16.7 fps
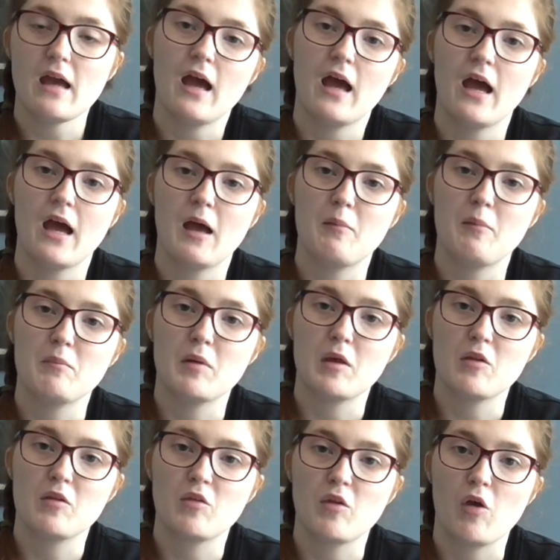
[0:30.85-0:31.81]
Um,
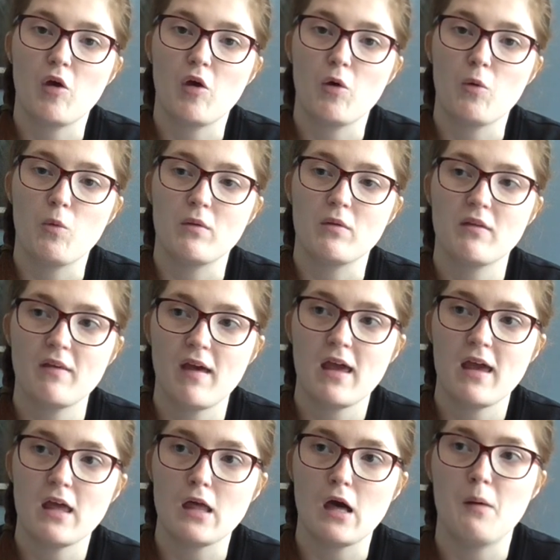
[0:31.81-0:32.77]
so
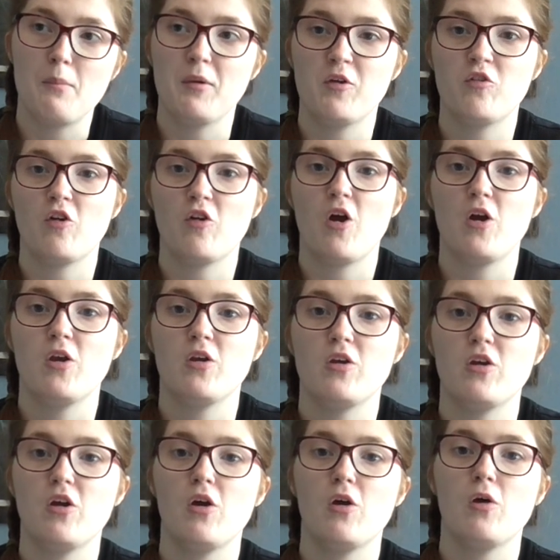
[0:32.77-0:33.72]
today I'll be showing
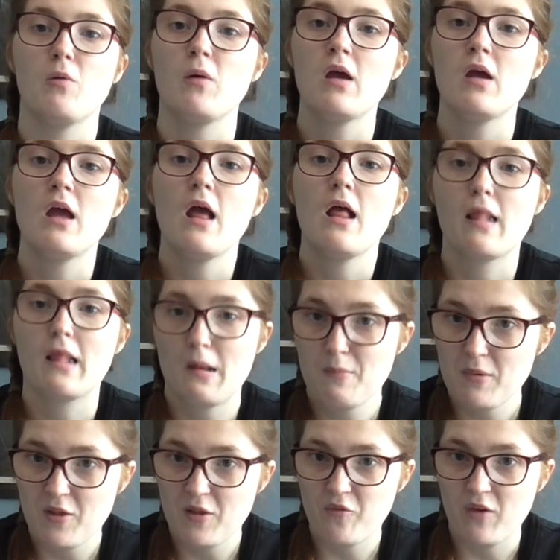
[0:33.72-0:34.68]
you
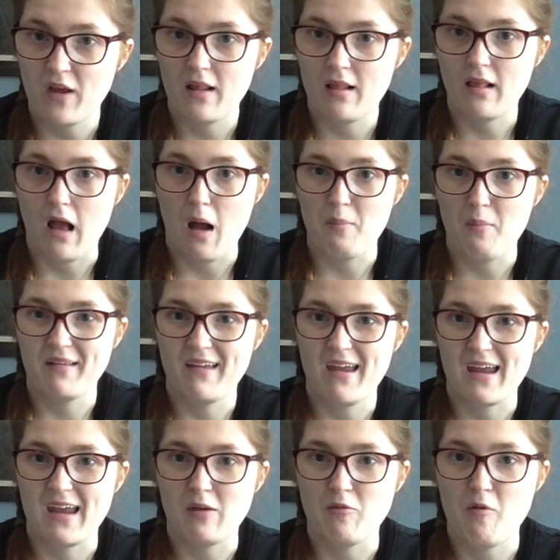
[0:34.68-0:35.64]
some of the things that I'll be
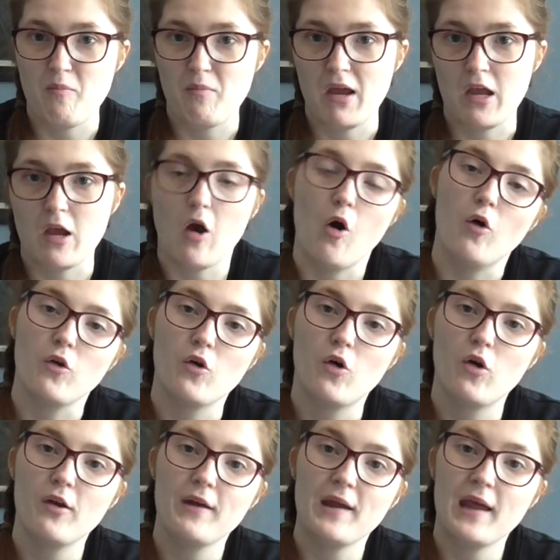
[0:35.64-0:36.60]
taking with me on
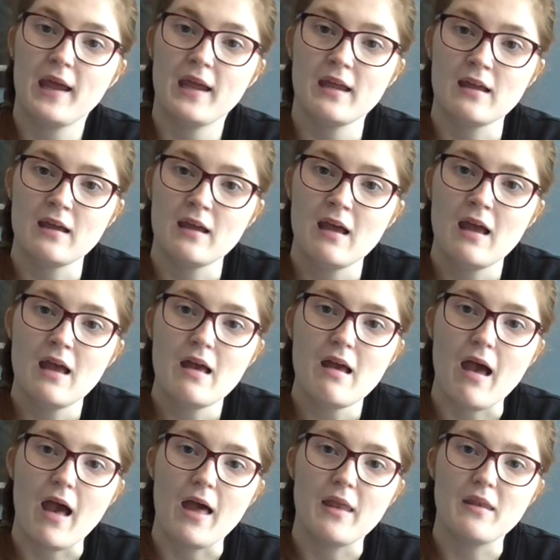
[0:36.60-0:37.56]
holiday
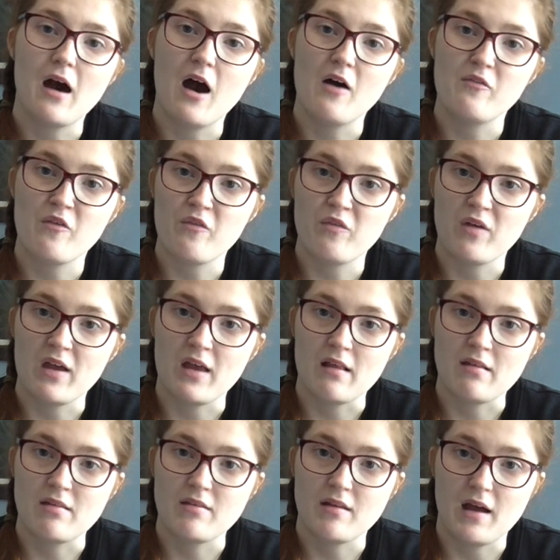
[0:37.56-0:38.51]
and other
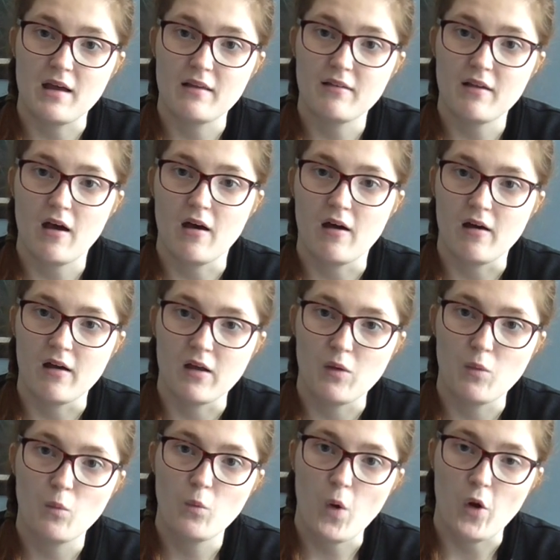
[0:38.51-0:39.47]
things that I
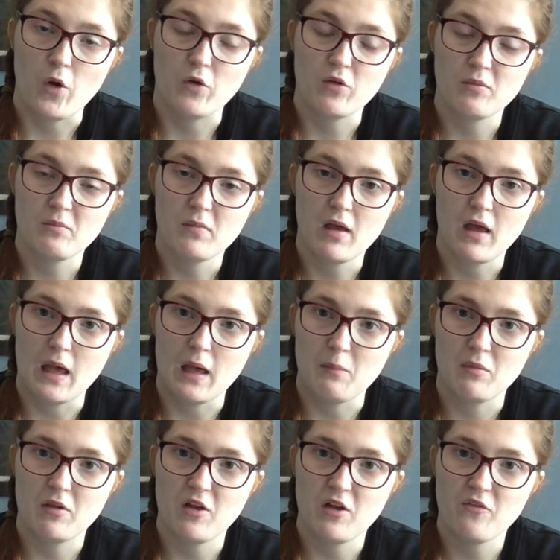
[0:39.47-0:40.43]
won't.
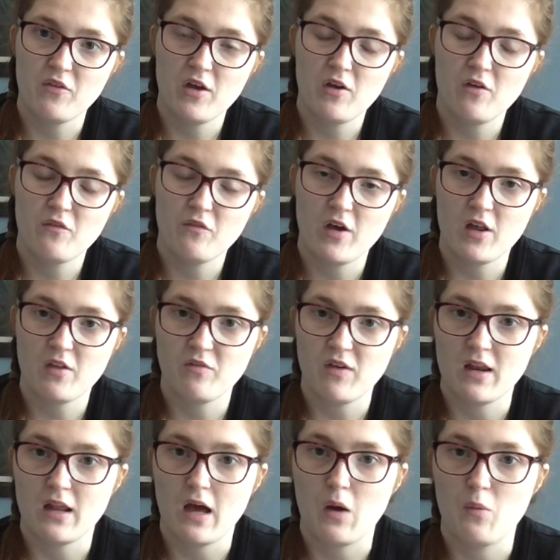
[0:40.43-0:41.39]
Um, so the first
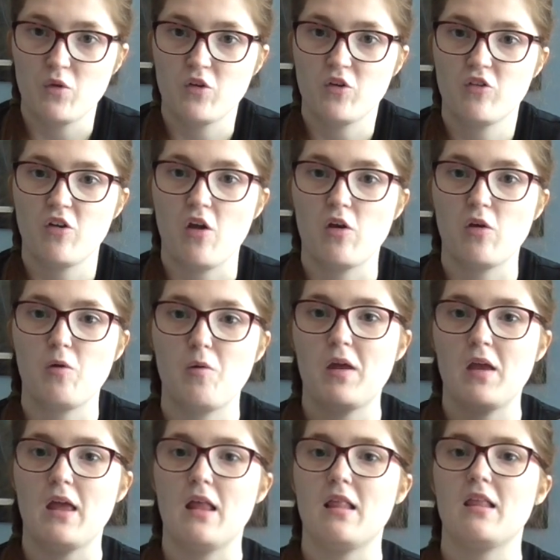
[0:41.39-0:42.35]
thing that I want to show you
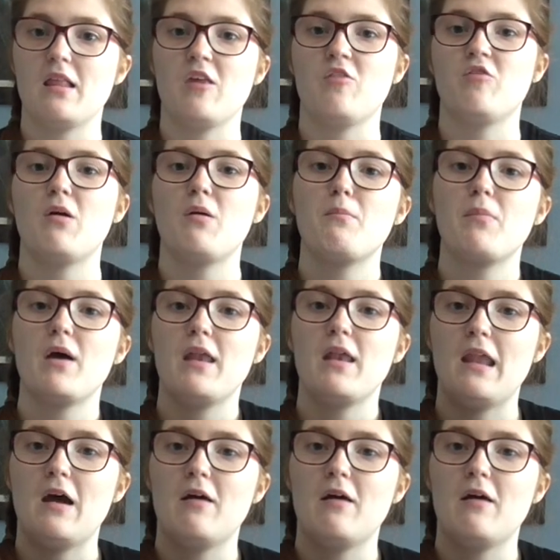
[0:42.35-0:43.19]
is this jumper.